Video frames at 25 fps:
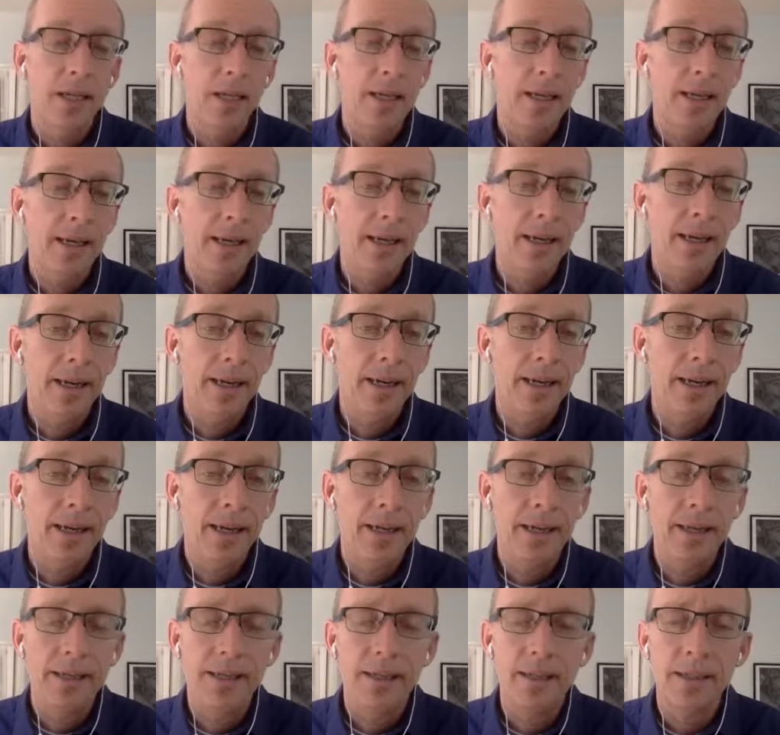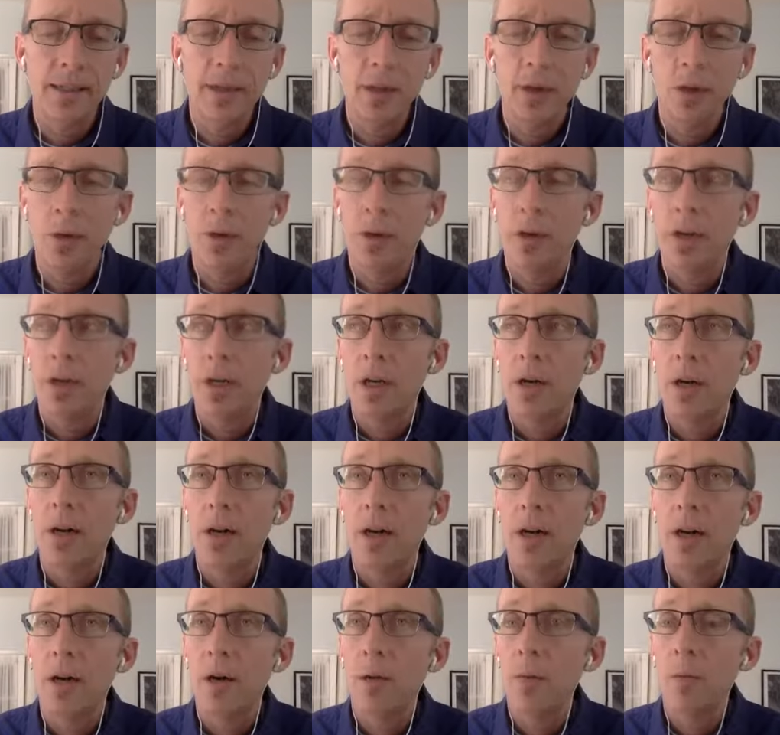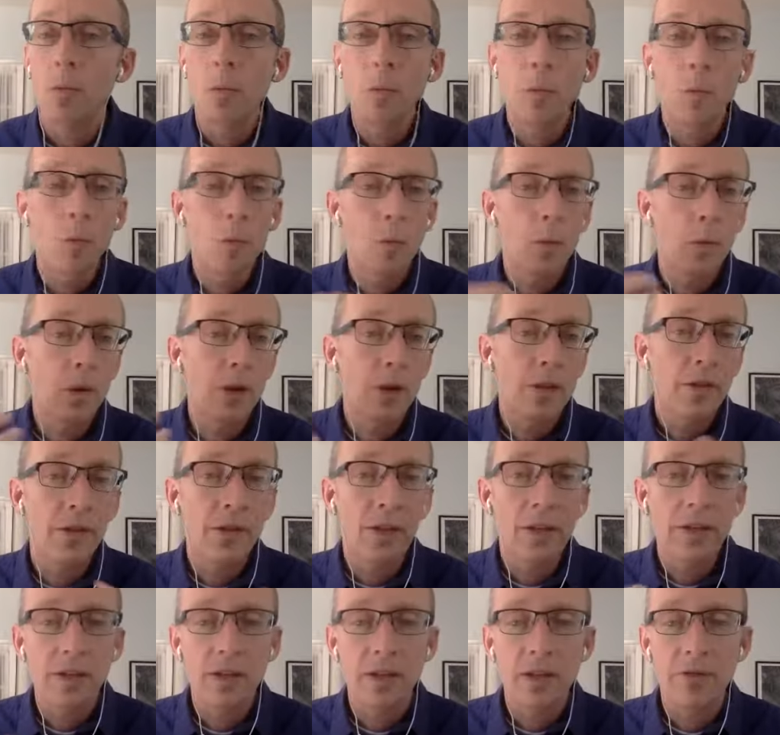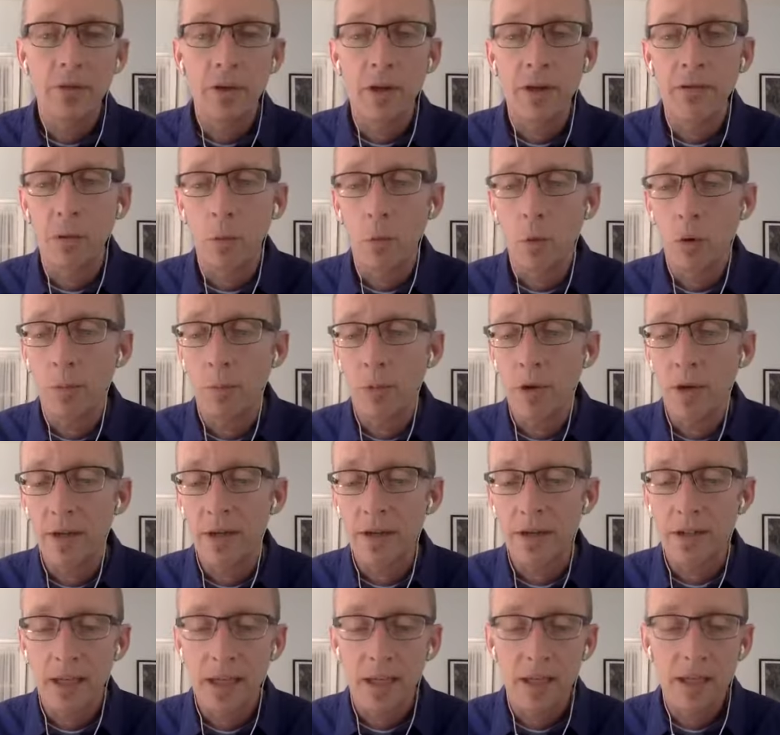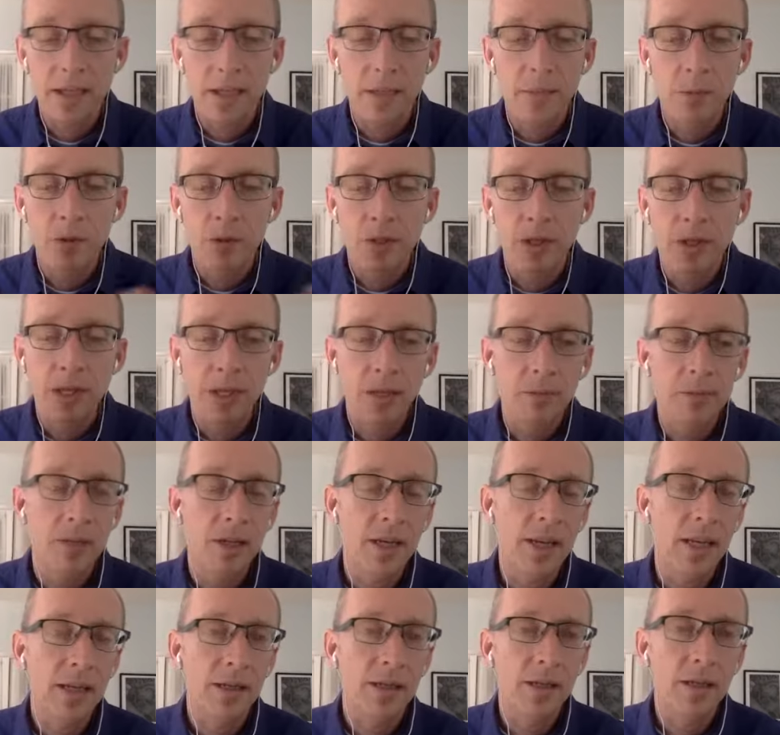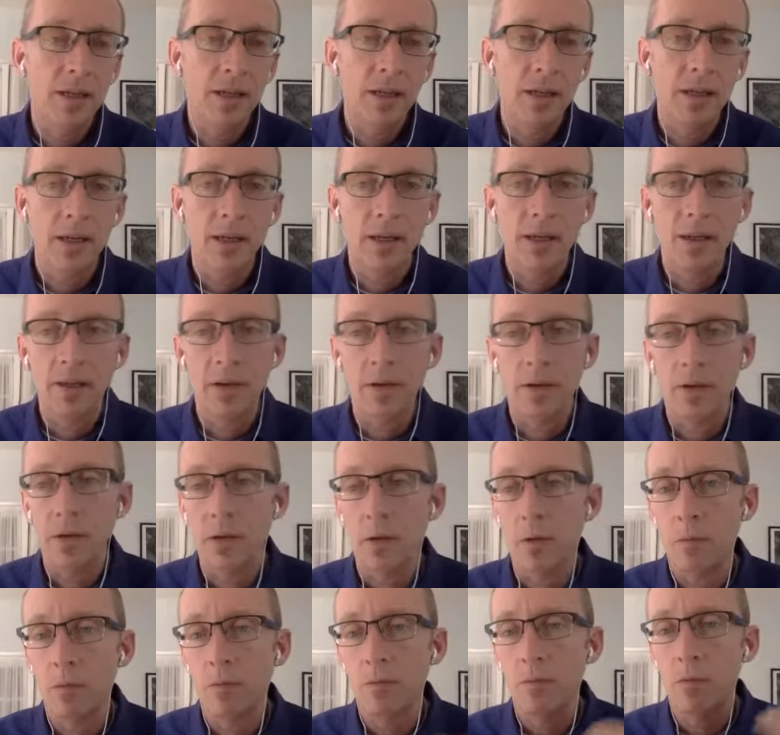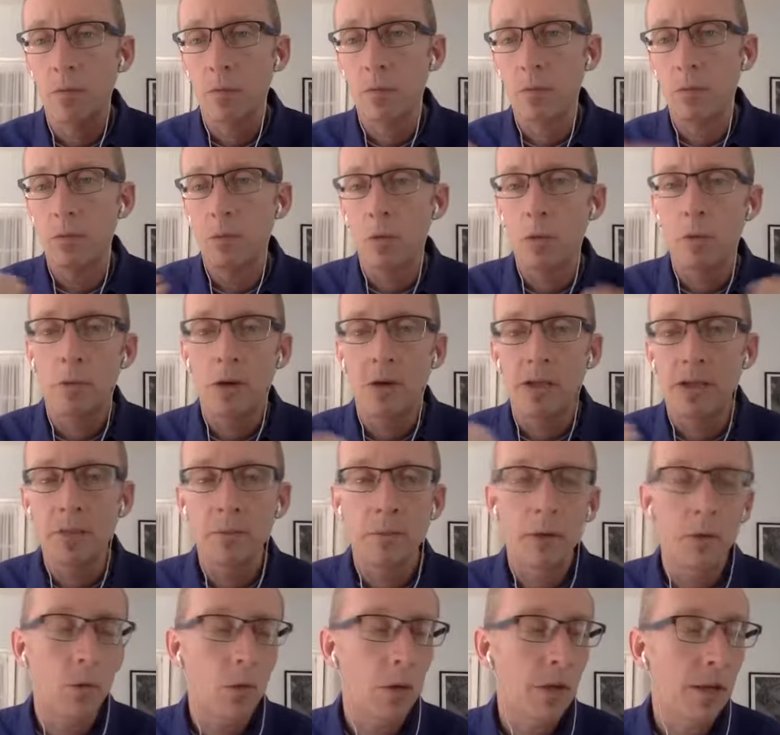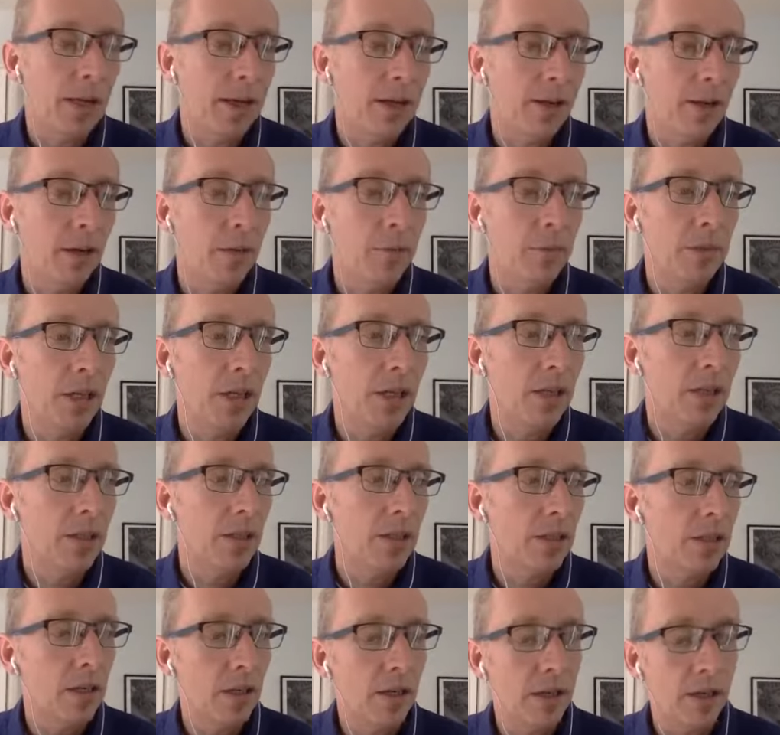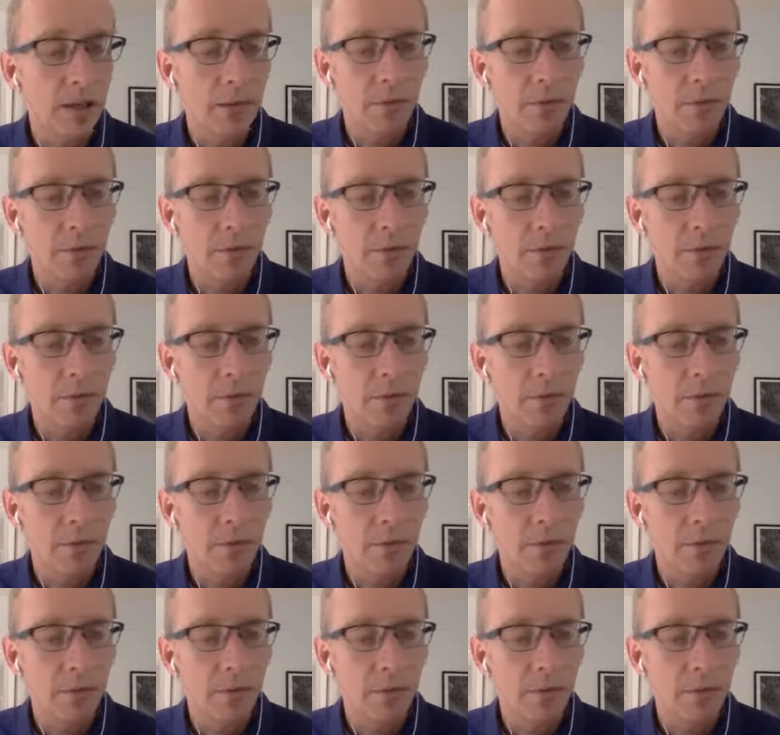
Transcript: And one of the things, if you have a WordPress site, keep your site up to date. Their WordPress has been rolling out updates.